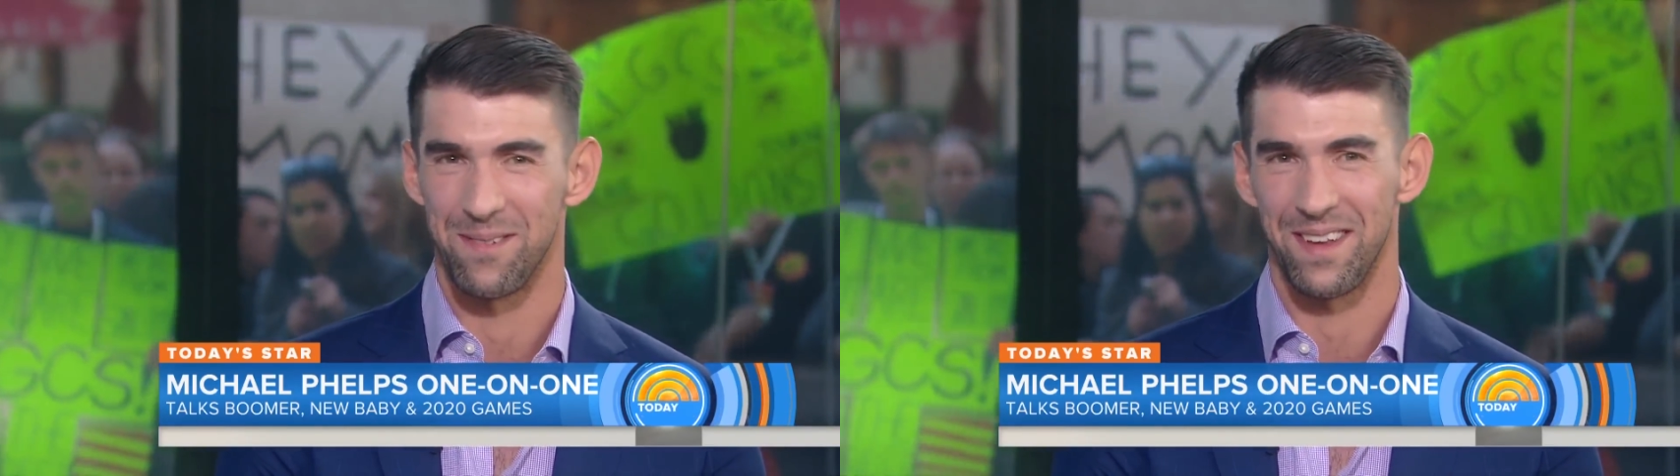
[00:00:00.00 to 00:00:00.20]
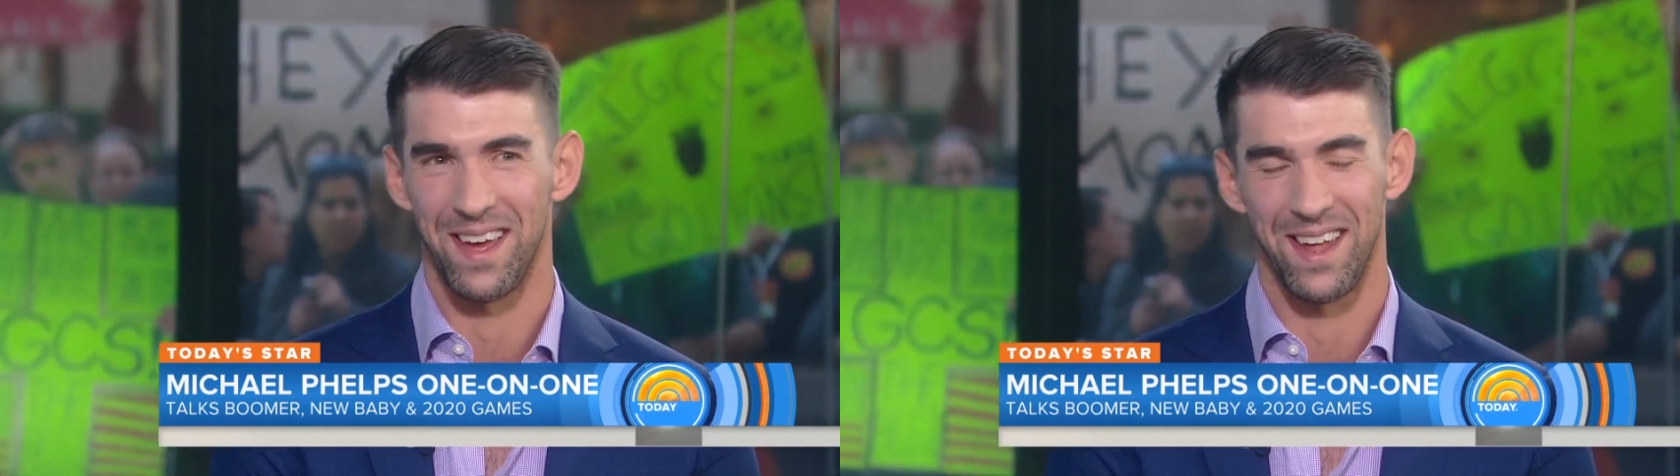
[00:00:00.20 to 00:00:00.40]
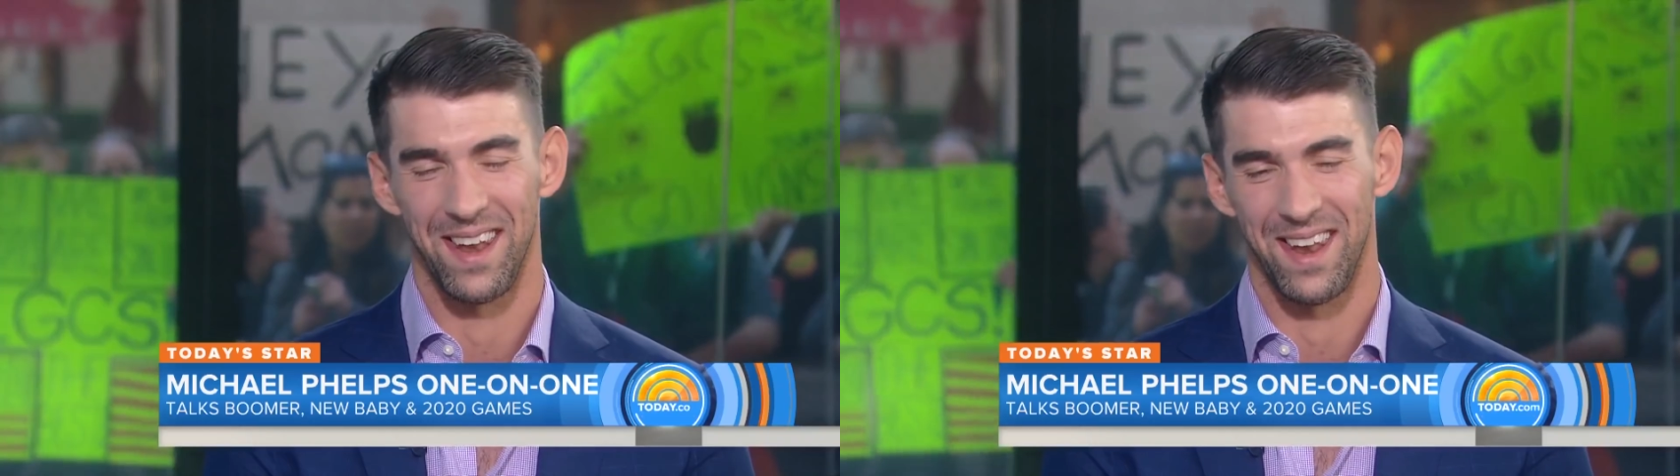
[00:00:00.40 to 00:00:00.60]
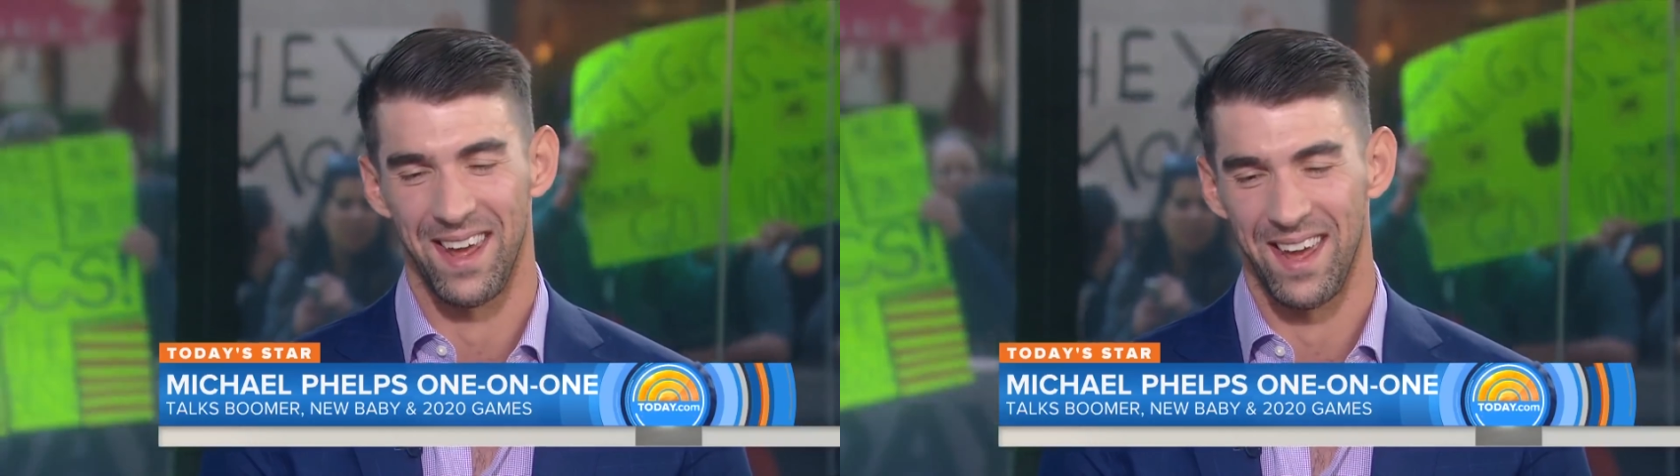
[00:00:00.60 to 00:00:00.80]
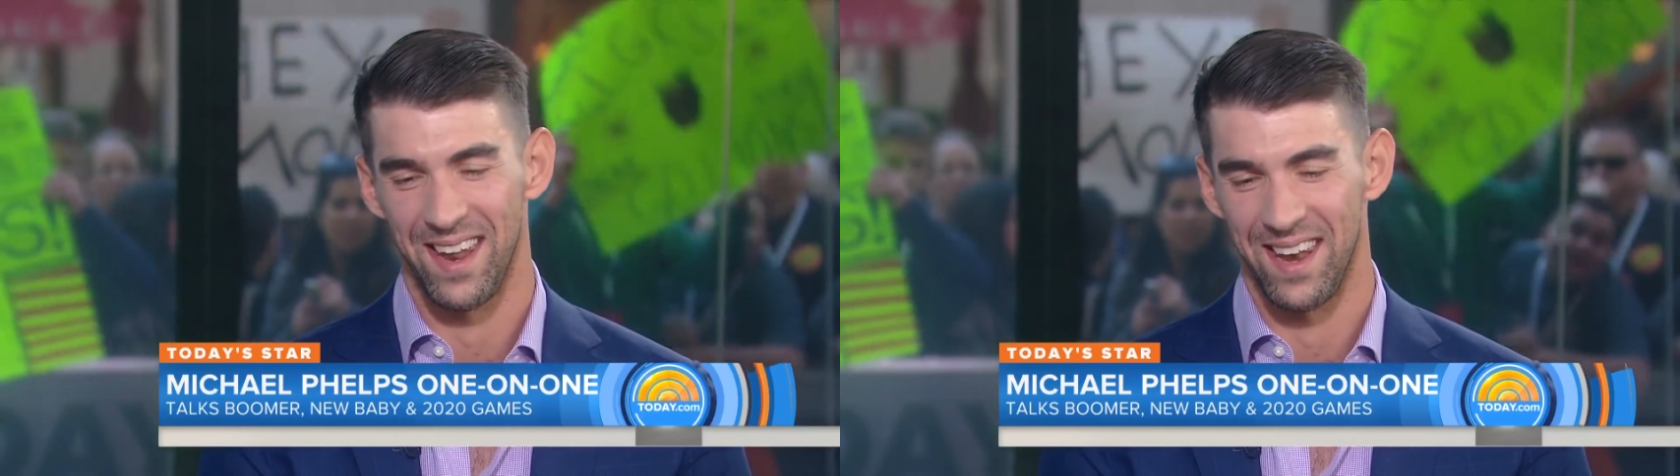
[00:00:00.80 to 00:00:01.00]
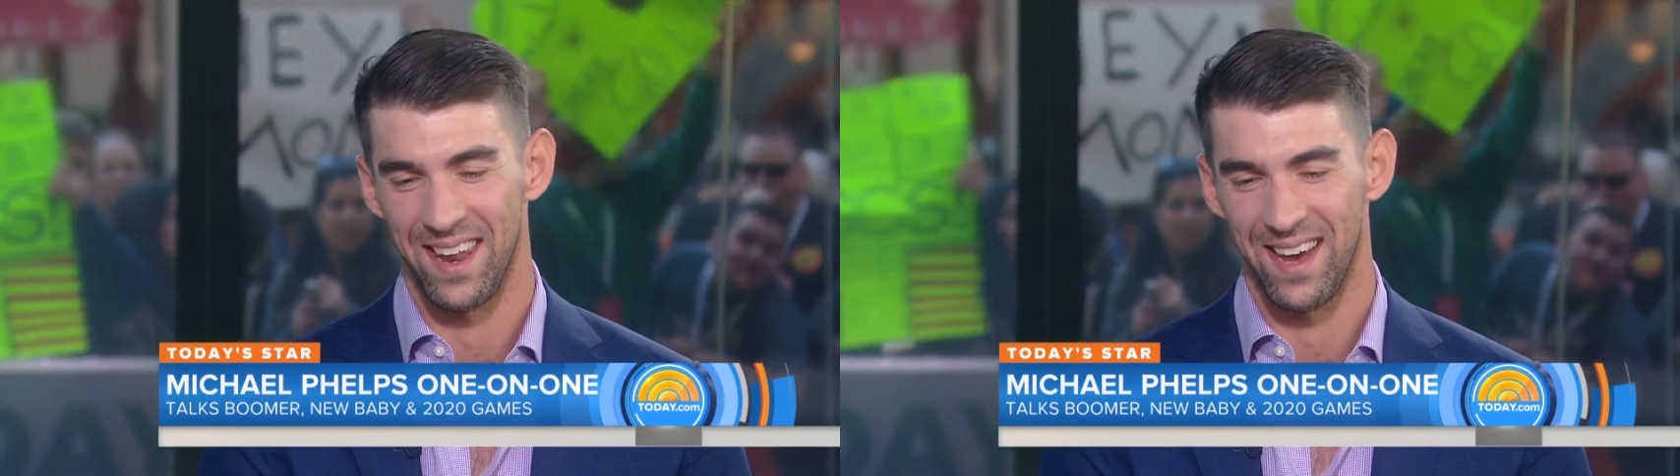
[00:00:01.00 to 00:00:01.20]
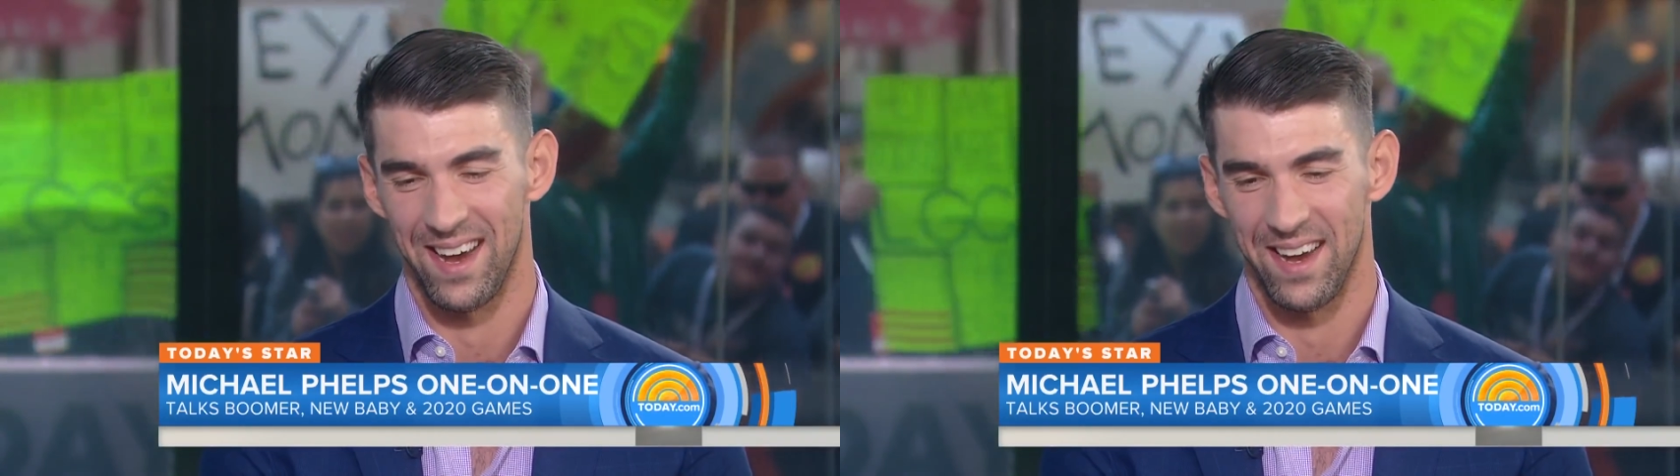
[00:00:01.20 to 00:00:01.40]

Yeah. And